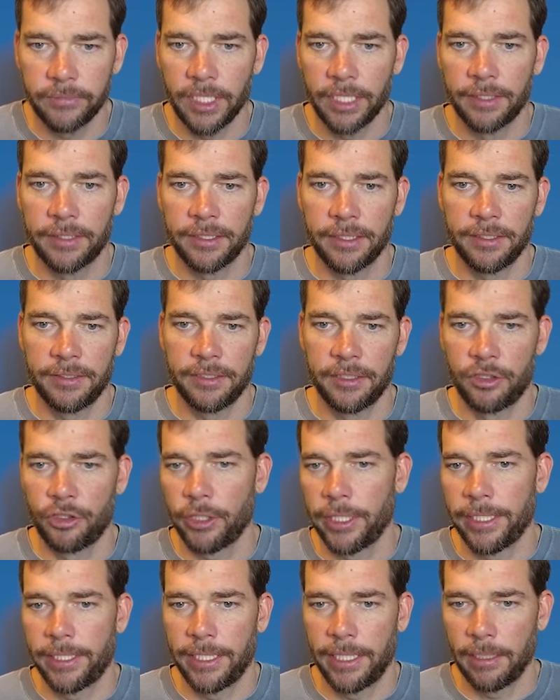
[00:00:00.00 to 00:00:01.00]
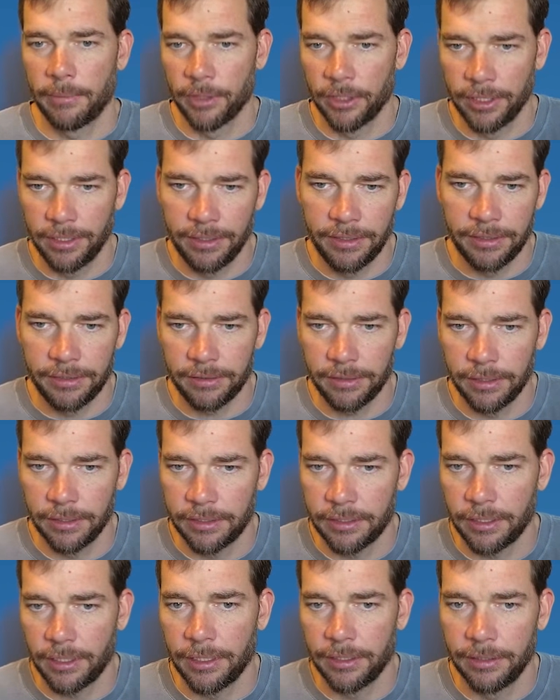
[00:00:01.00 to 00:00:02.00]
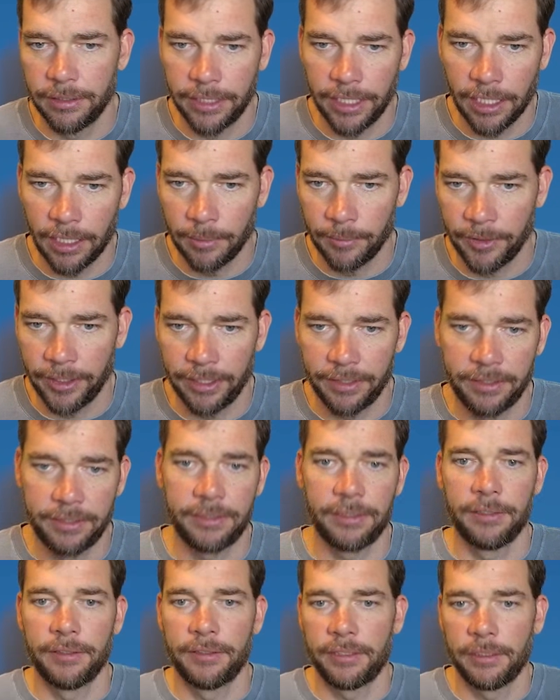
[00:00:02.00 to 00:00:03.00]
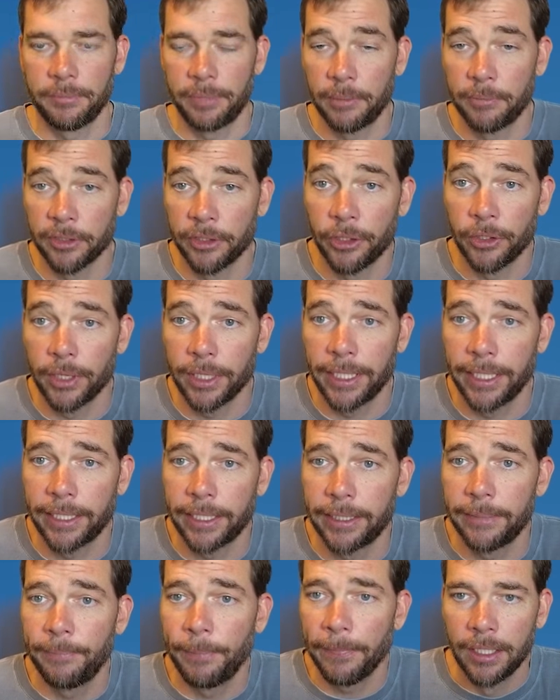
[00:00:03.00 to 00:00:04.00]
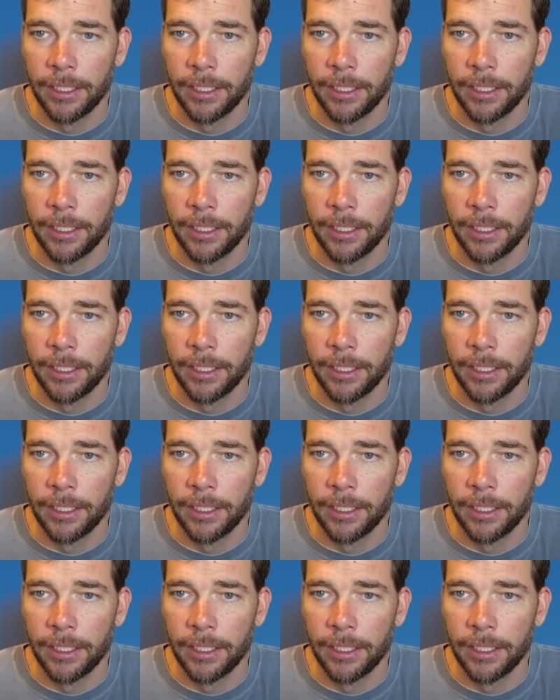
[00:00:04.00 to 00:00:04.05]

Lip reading: the tray table is installed in the armrest, so some people don't like it.